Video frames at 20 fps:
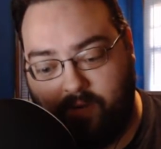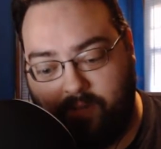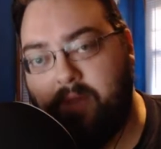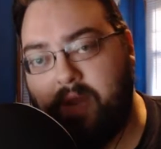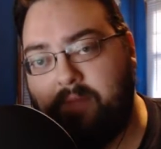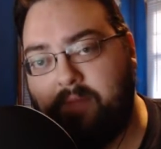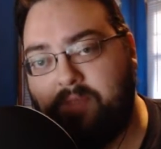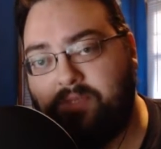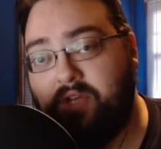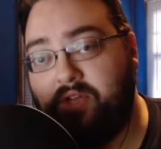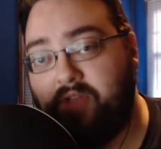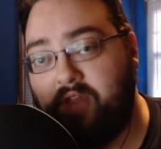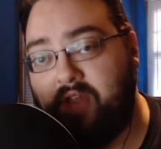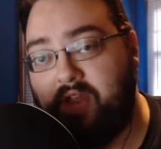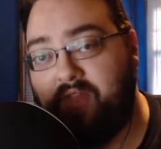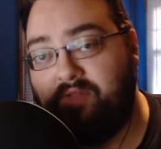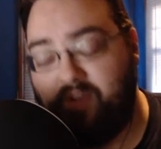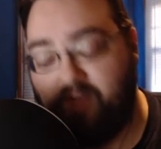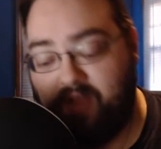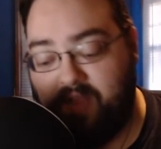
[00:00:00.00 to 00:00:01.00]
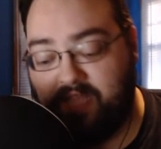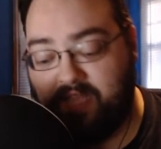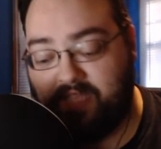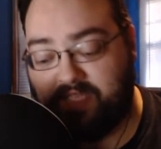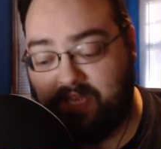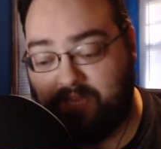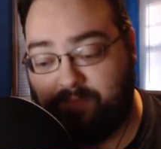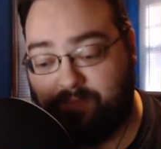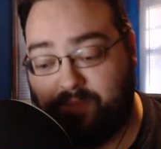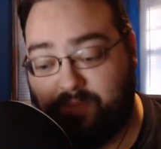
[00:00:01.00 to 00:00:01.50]
But I'm sure that if there
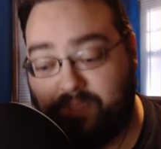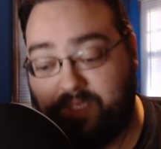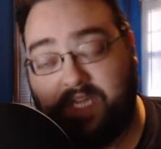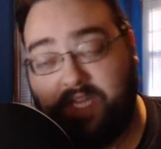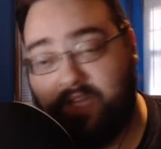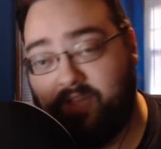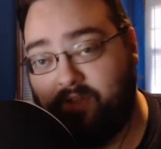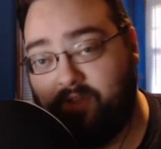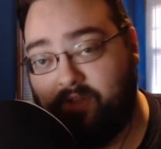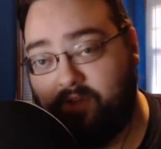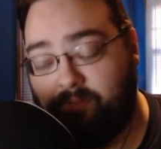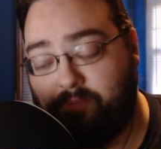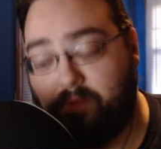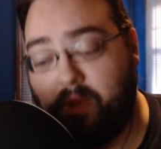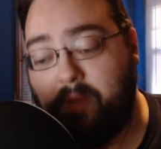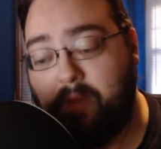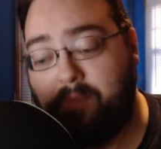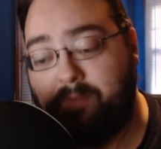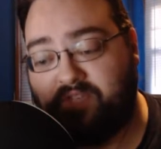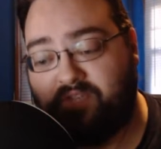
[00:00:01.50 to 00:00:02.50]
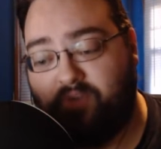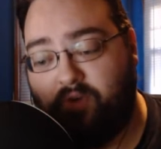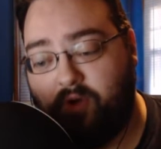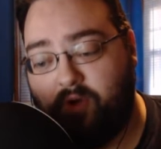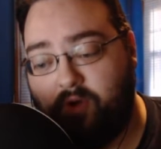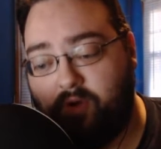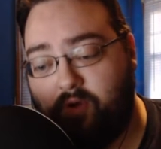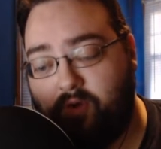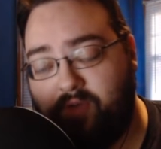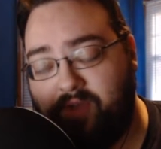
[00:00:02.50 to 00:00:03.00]
is a particular purpose
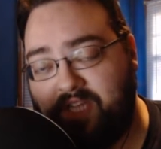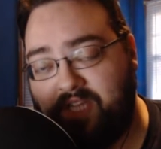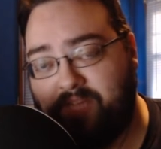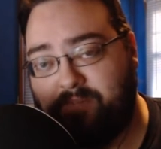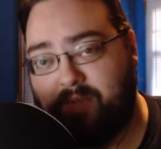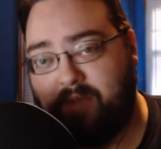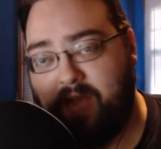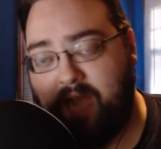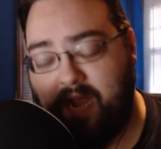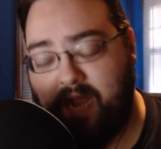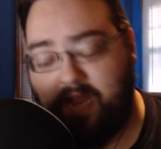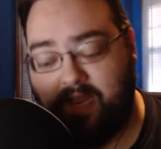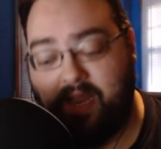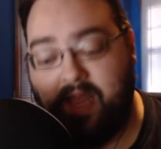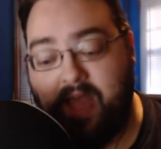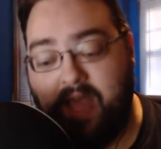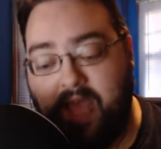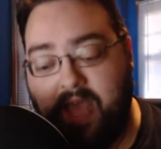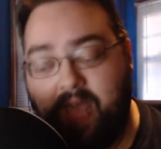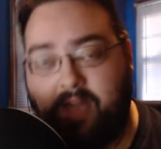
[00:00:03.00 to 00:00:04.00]
for it or a reason behind it,